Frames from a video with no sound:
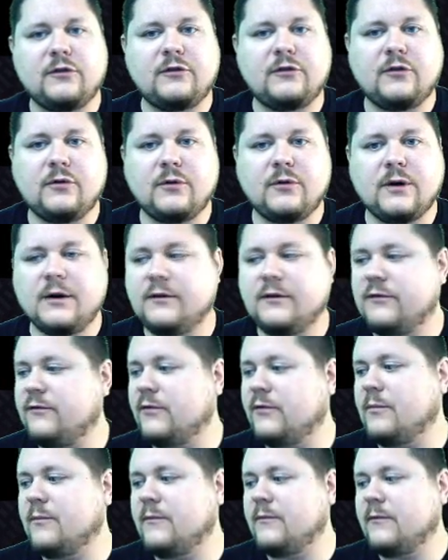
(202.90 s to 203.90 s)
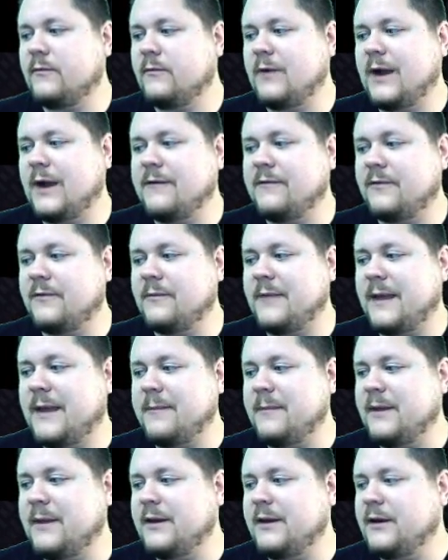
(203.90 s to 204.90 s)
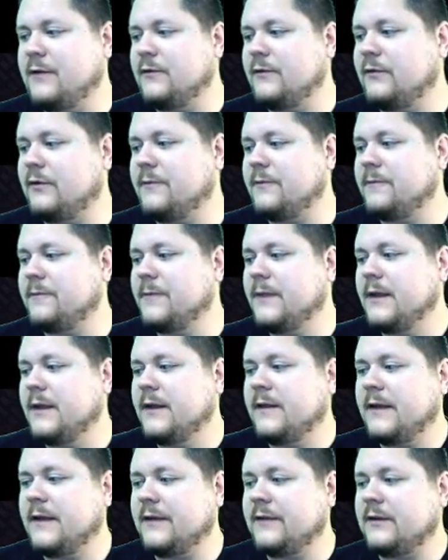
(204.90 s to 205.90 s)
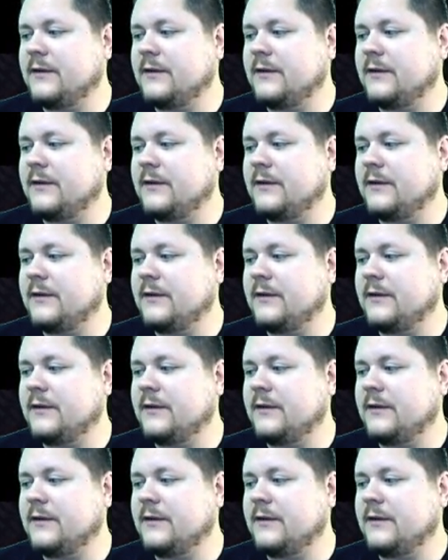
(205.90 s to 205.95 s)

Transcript: storage right from that menu. So that's